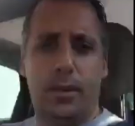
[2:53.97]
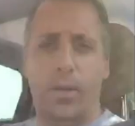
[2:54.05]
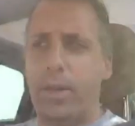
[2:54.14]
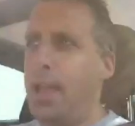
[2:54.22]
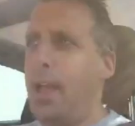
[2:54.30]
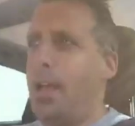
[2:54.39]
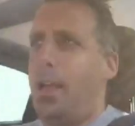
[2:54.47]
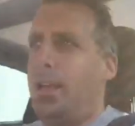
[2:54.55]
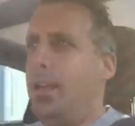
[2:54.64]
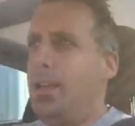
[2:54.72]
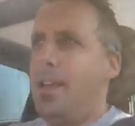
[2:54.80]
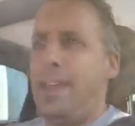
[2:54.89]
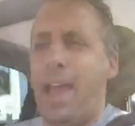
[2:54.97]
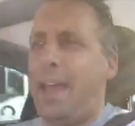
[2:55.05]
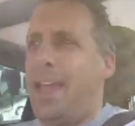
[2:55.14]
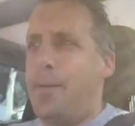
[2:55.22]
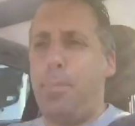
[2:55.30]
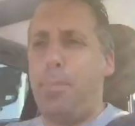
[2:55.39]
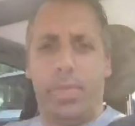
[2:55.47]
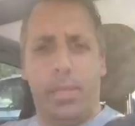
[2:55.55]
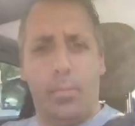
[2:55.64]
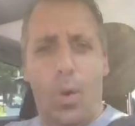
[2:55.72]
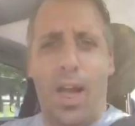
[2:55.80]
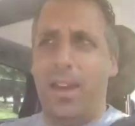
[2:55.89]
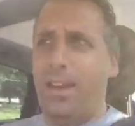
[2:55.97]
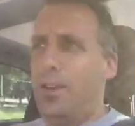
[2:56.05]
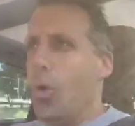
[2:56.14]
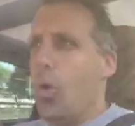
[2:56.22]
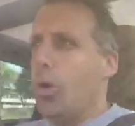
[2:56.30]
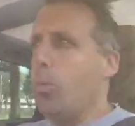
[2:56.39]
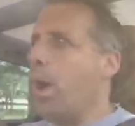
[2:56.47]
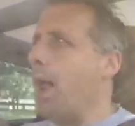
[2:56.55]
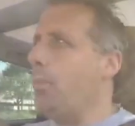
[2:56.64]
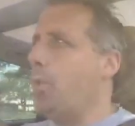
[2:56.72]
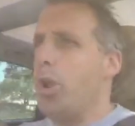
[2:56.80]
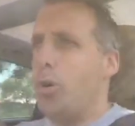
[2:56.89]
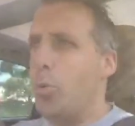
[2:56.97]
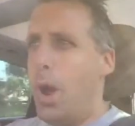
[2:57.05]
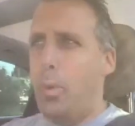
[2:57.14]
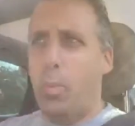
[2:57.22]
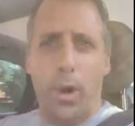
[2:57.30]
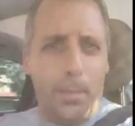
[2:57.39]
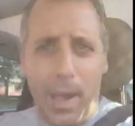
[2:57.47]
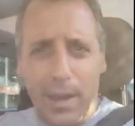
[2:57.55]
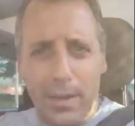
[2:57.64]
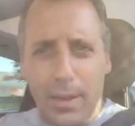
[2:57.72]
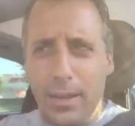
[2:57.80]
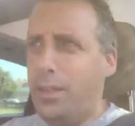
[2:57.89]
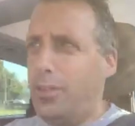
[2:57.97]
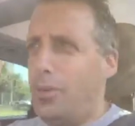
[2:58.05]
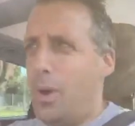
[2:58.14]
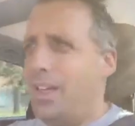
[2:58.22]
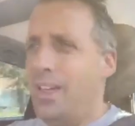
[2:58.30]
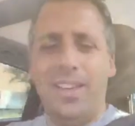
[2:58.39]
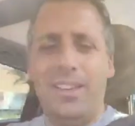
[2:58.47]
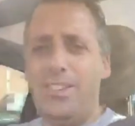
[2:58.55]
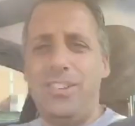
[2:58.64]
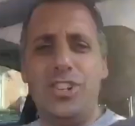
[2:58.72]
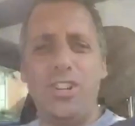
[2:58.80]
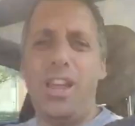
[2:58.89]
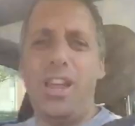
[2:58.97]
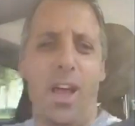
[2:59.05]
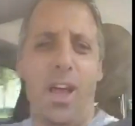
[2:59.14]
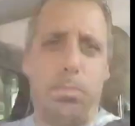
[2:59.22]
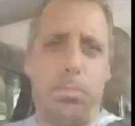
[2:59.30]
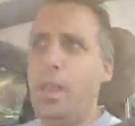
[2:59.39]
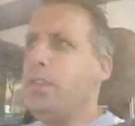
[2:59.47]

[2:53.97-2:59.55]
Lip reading: Okay? I gave both of them. What? Or what? What or what? One better than the other? What? Just shut up.